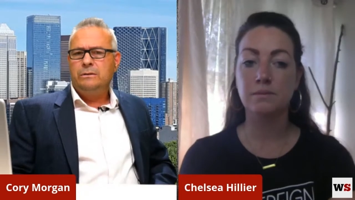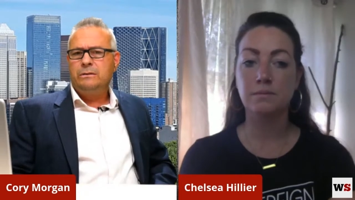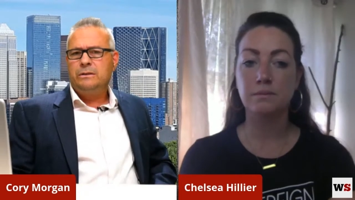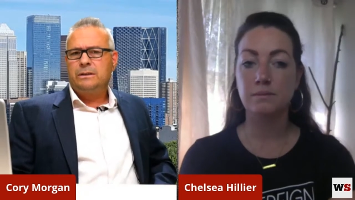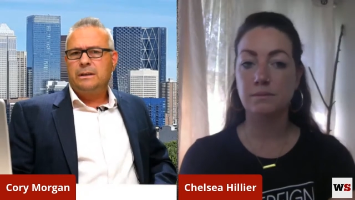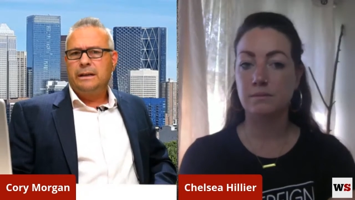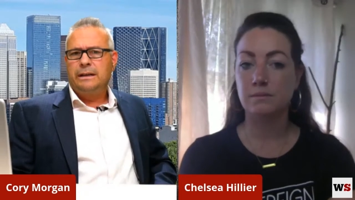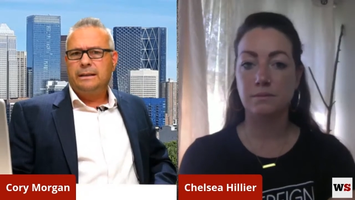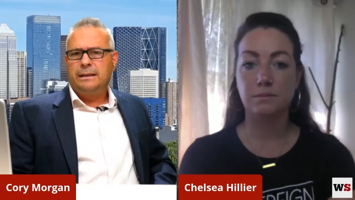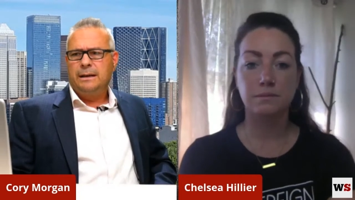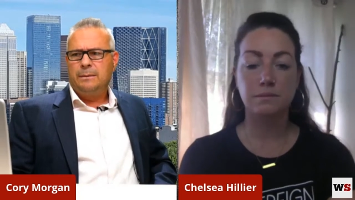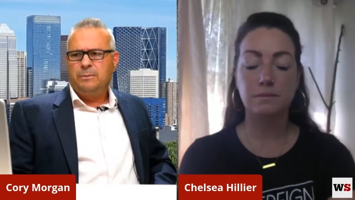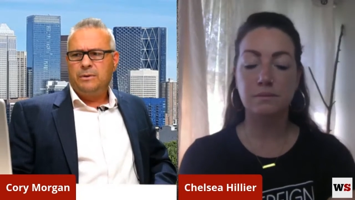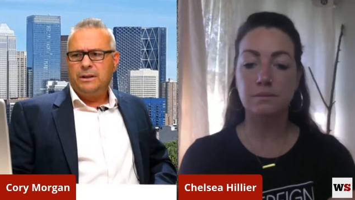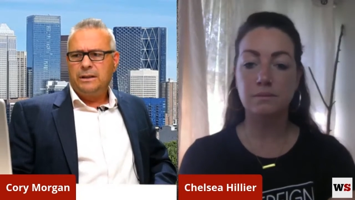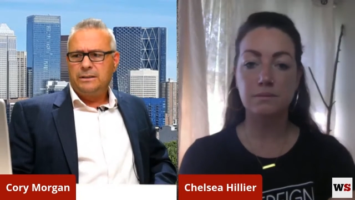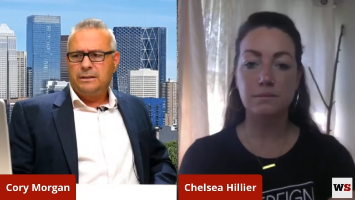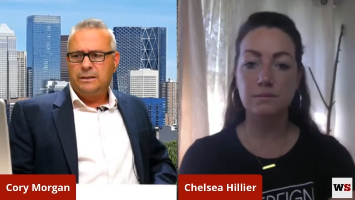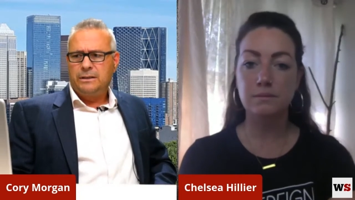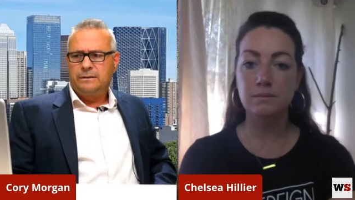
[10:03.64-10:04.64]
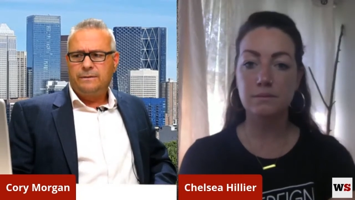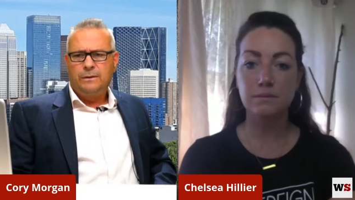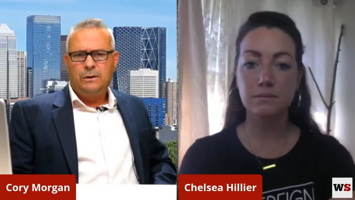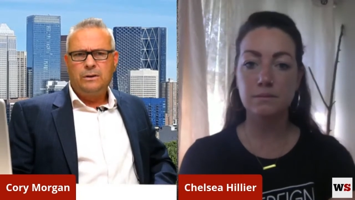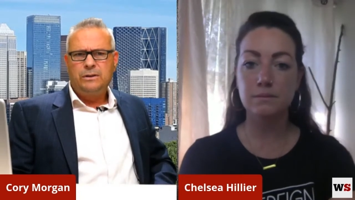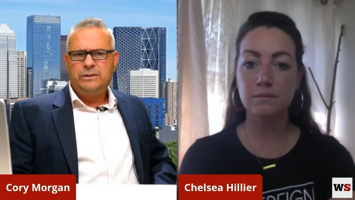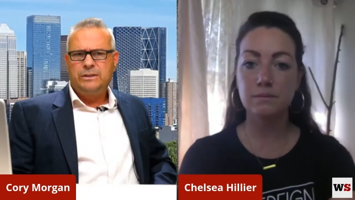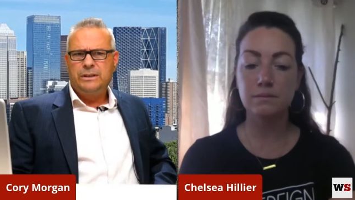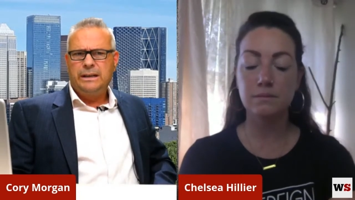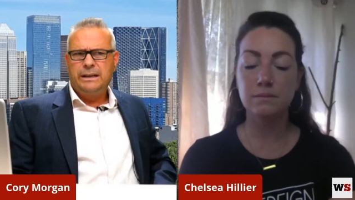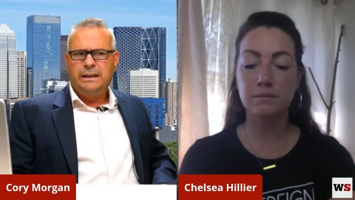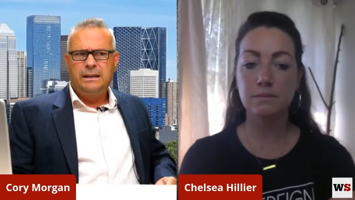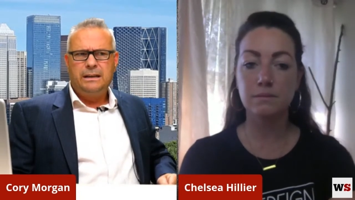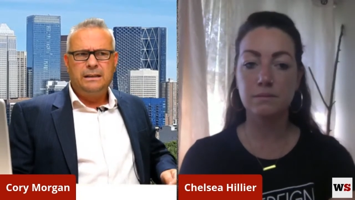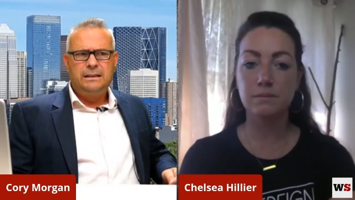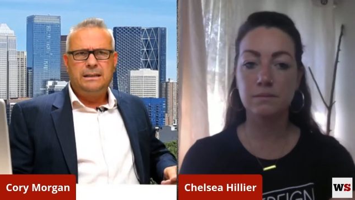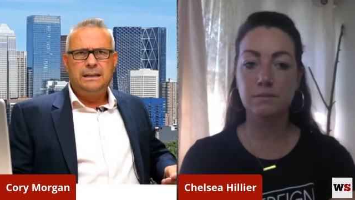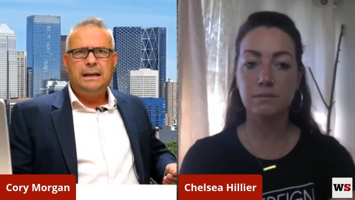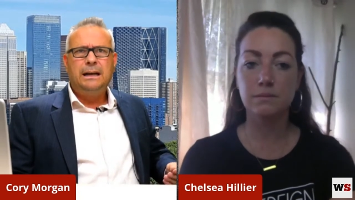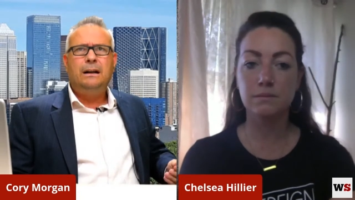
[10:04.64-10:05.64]
Speaker 1: like that. Plus, as far as I can
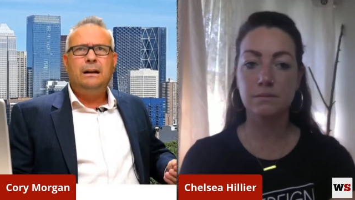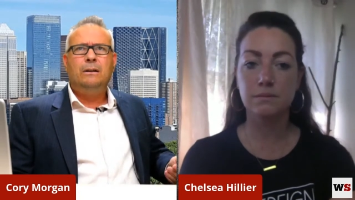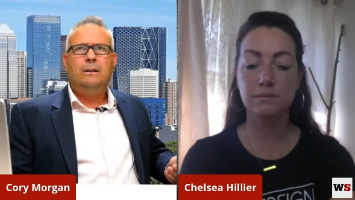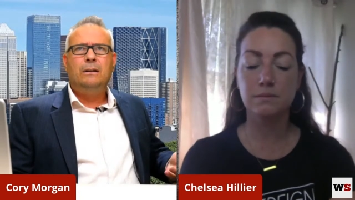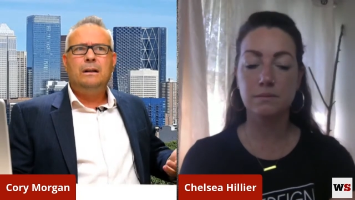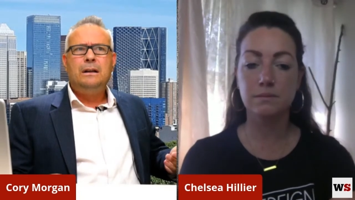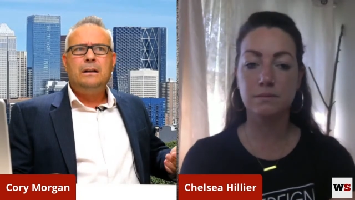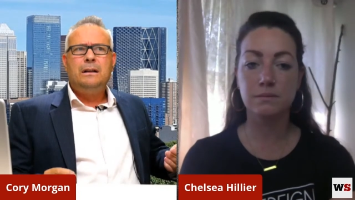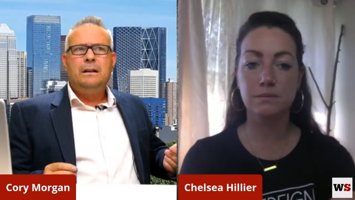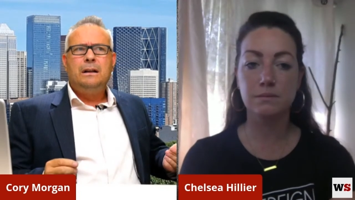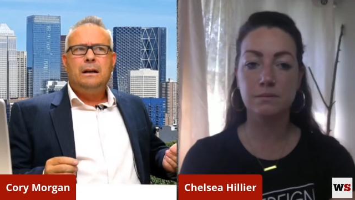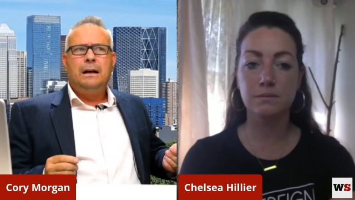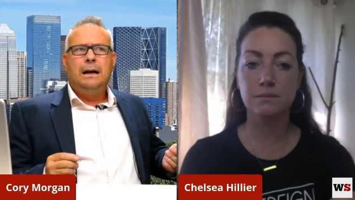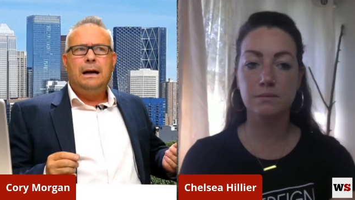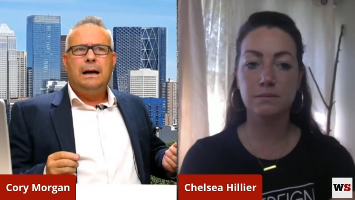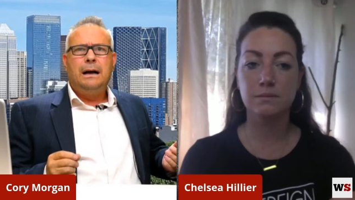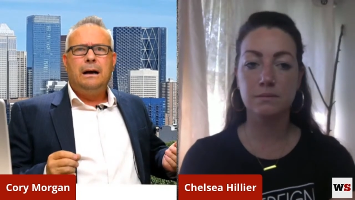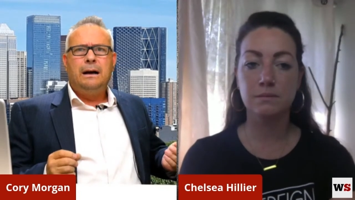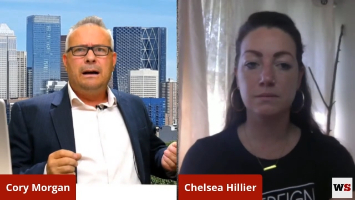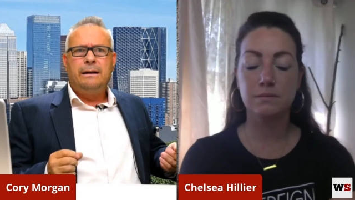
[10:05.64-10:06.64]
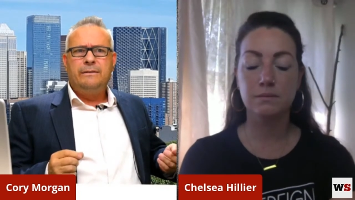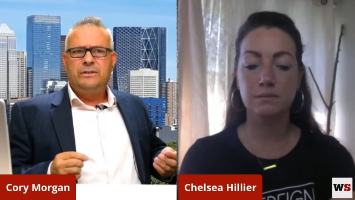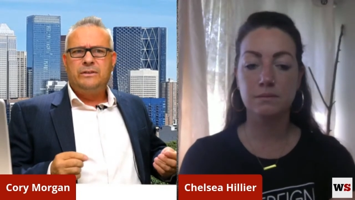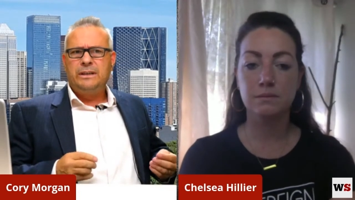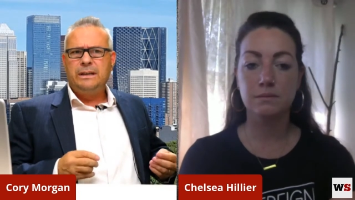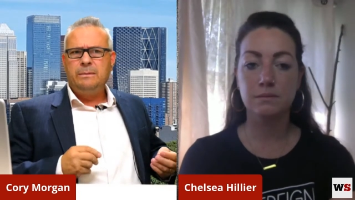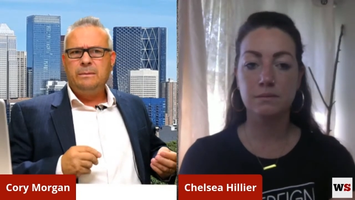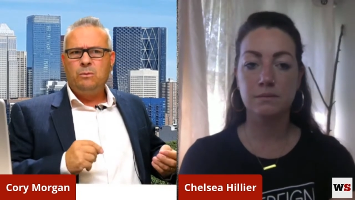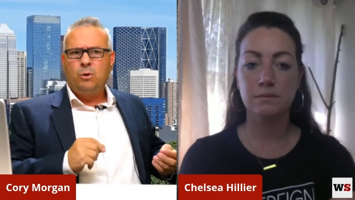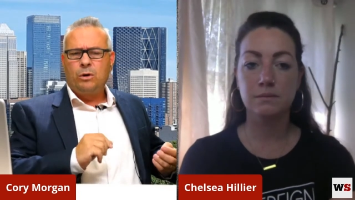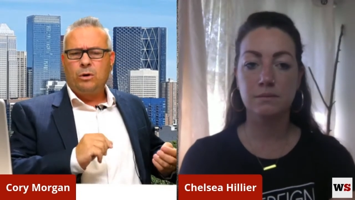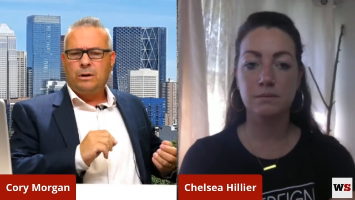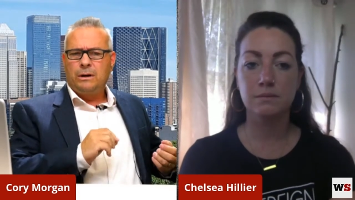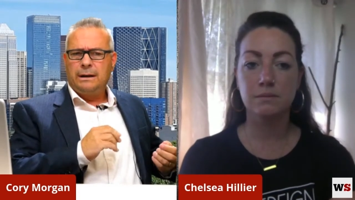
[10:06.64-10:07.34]
tell, uh, I've seen more uh,